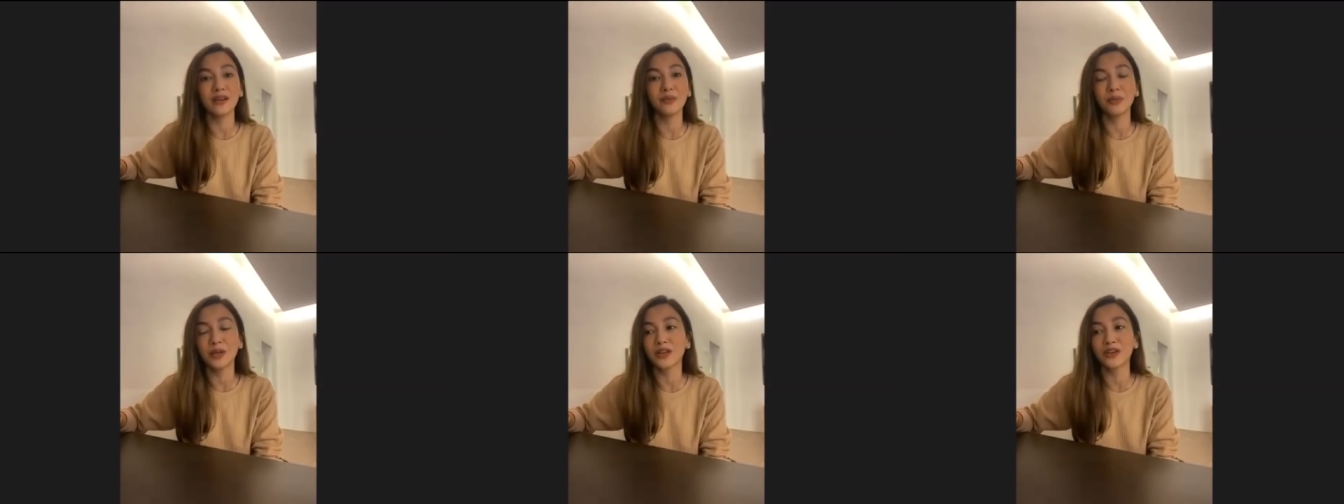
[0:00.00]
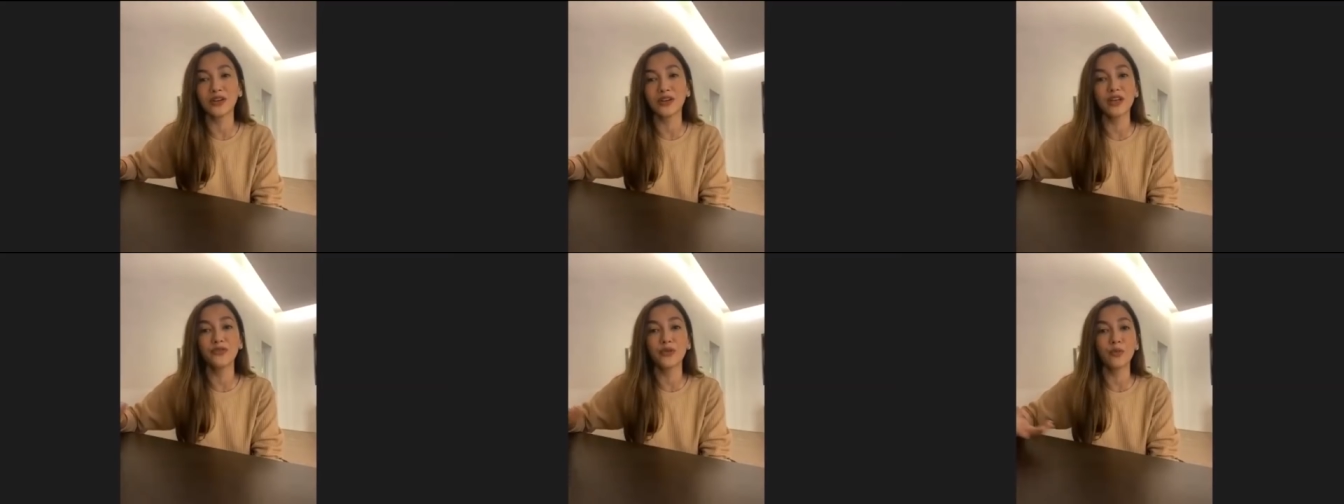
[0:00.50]
a
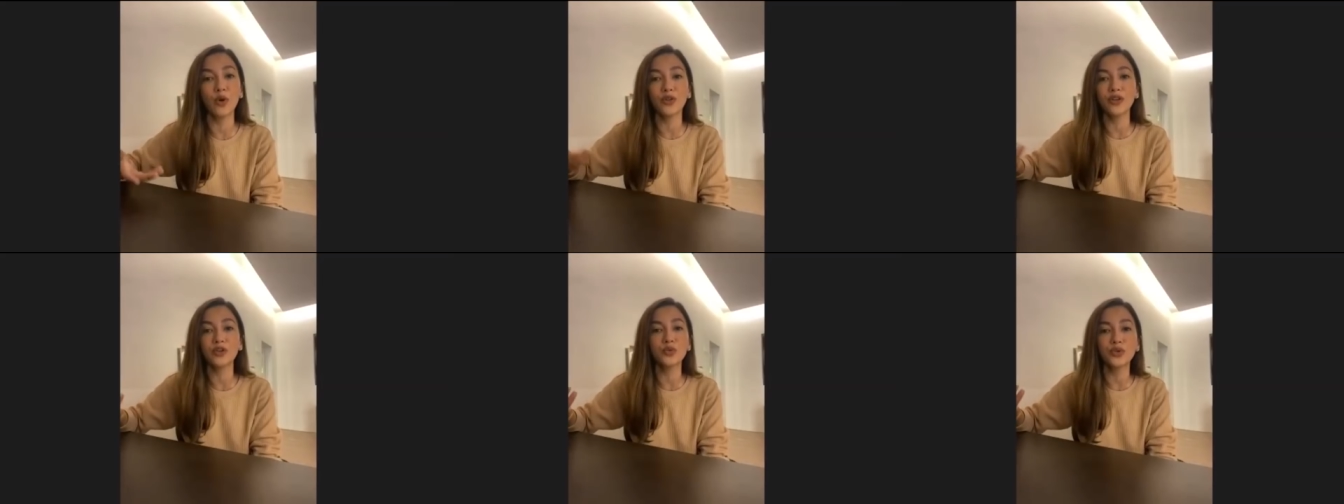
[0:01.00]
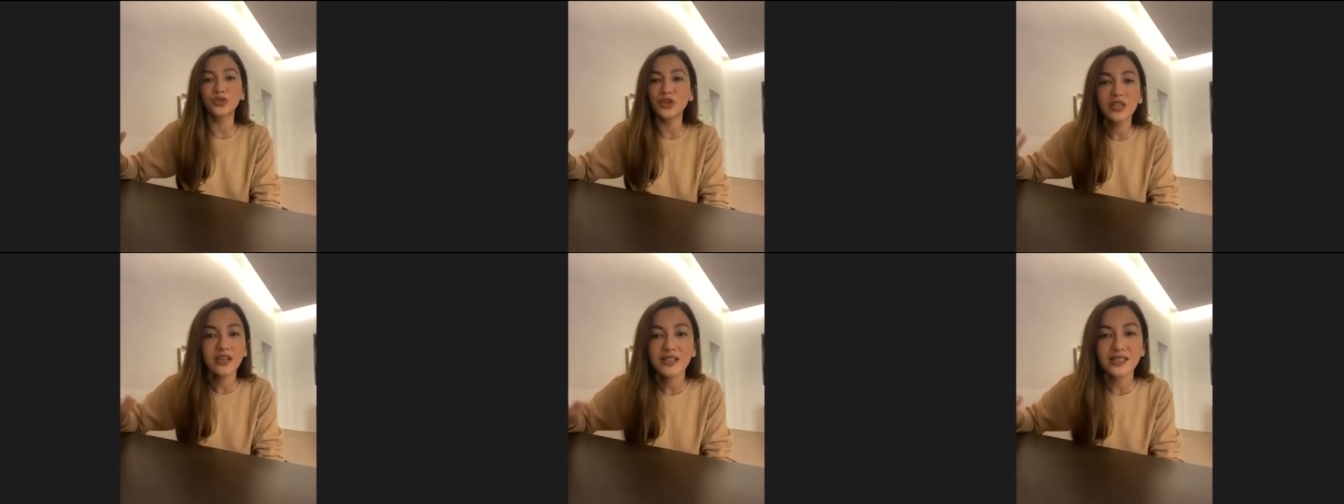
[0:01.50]
career for more than 2 or 3
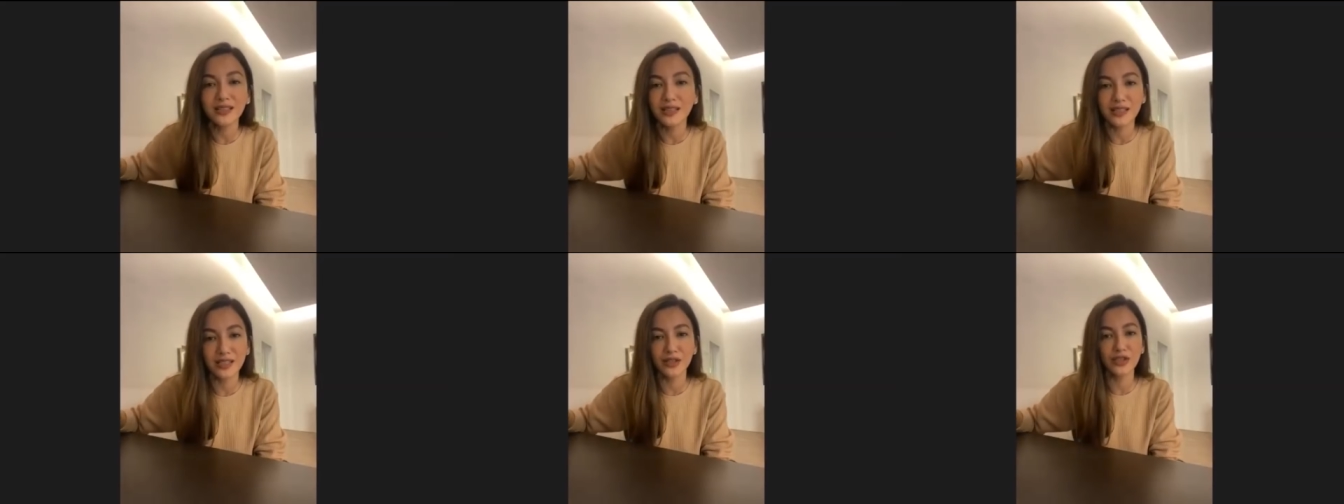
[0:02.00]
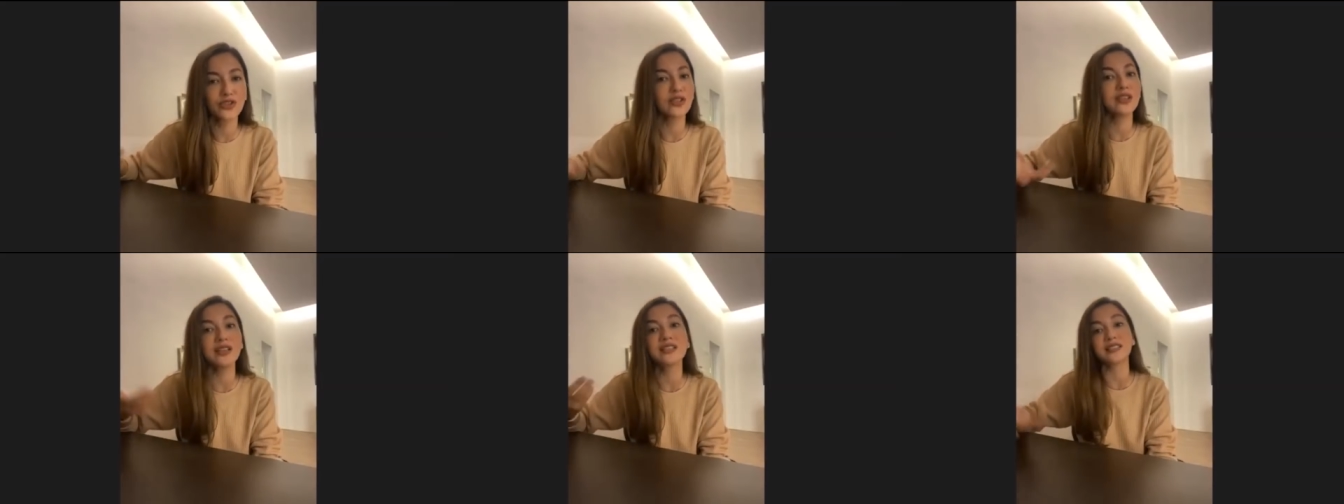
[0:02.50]
years in this industry.
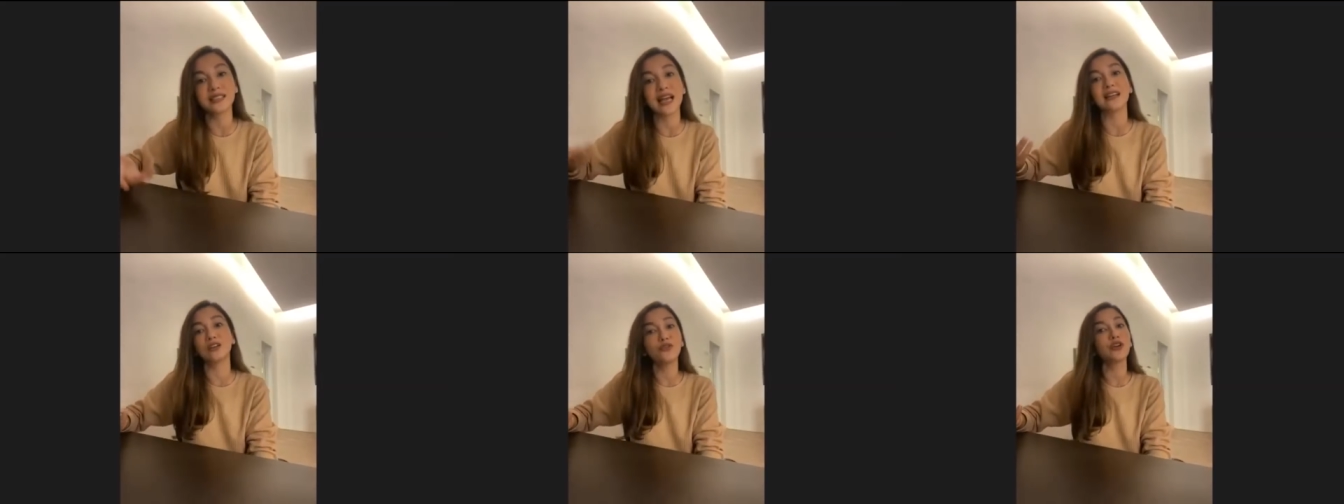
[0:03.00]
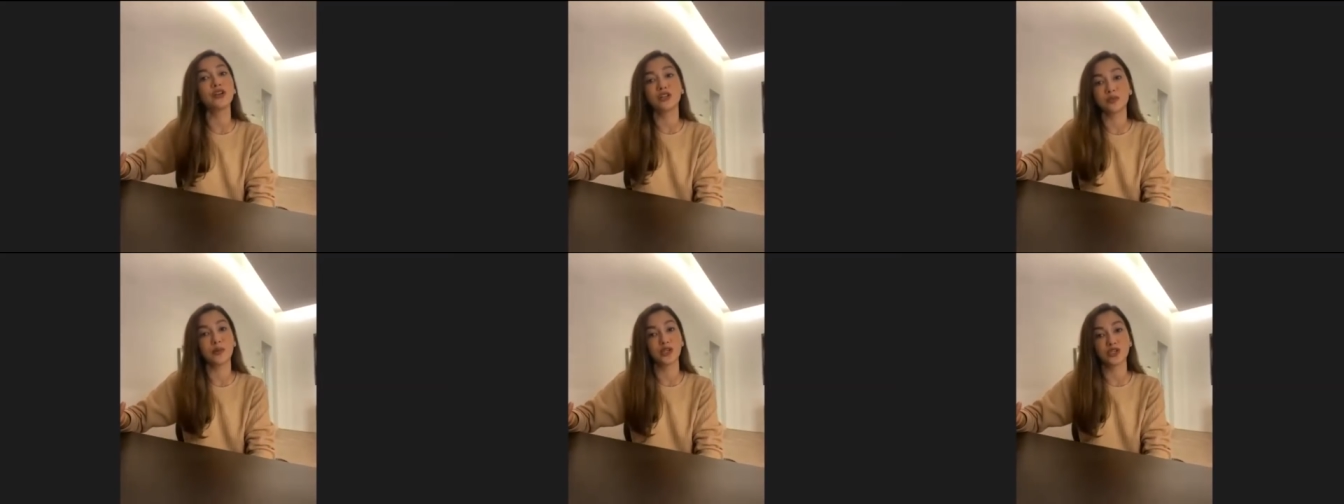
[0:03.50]
It's that difficult,
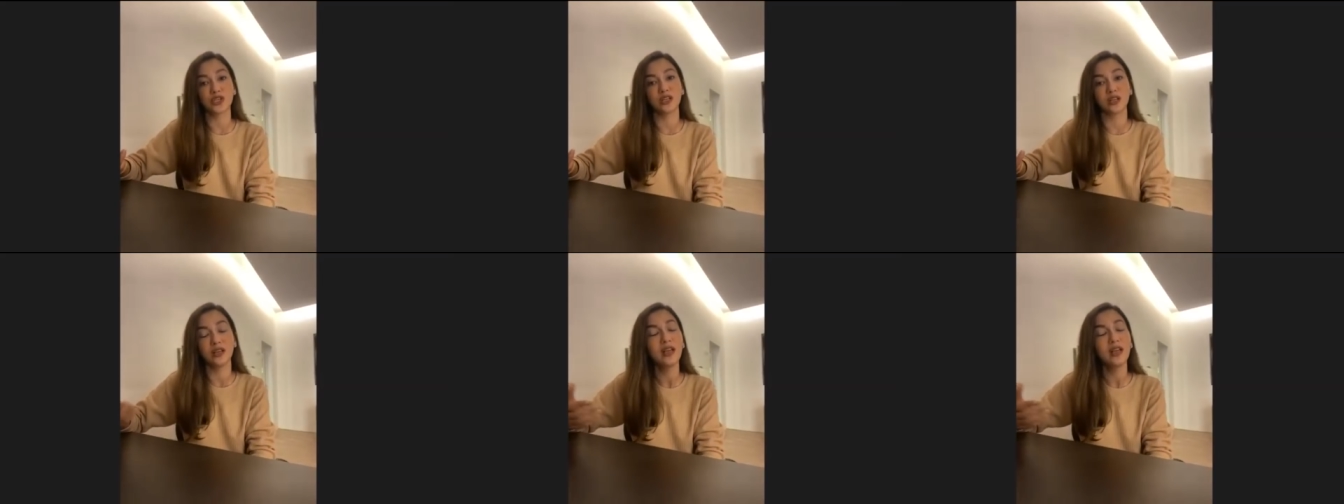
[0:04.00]
mashallah.